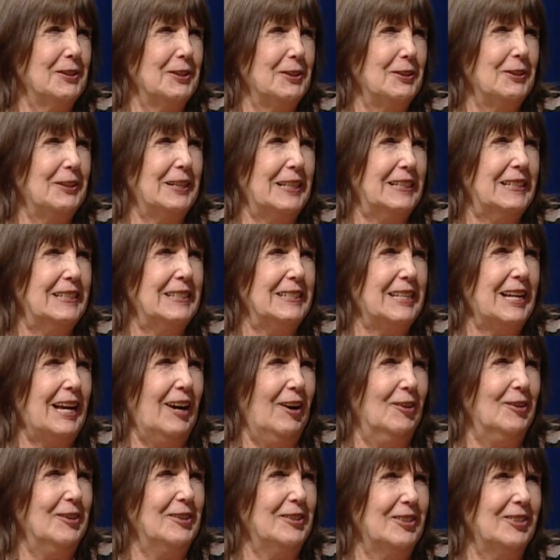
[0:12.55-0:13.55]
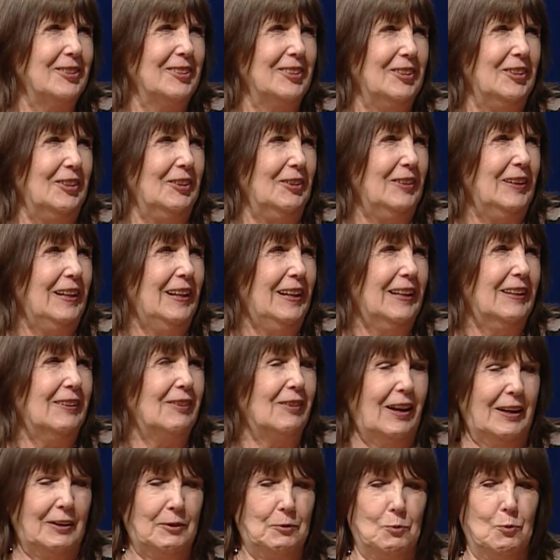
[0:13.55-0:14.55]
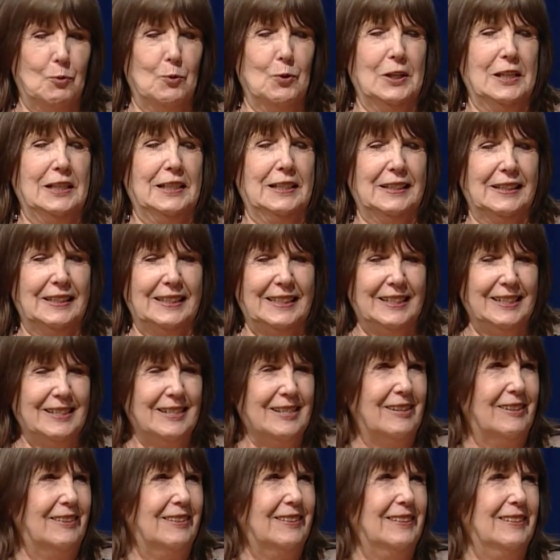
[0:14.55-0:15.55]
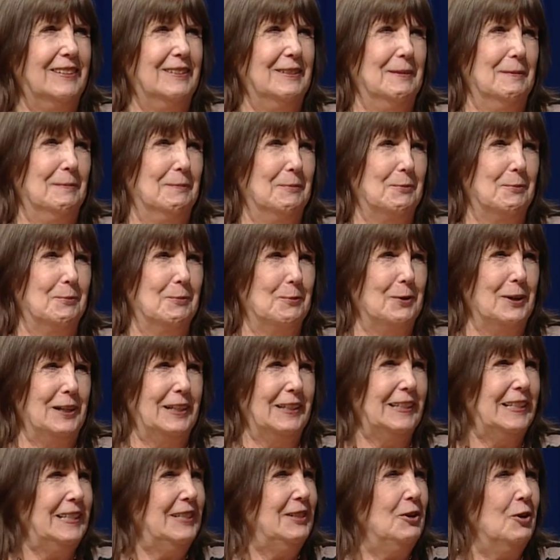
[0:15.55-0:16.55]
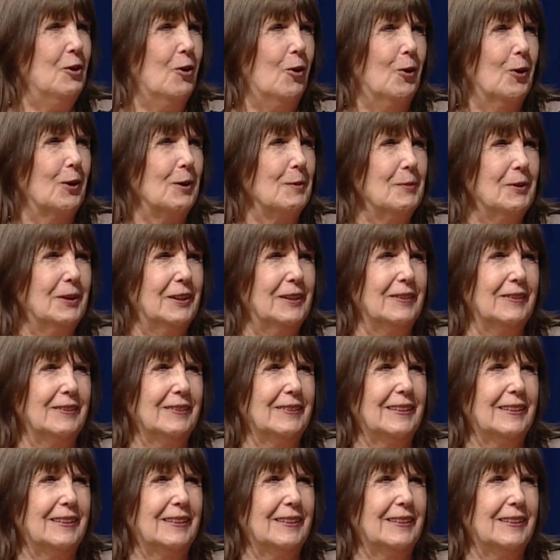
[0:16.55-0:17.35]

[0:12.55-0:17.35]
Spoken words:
and you get it down to like really calm, really normal.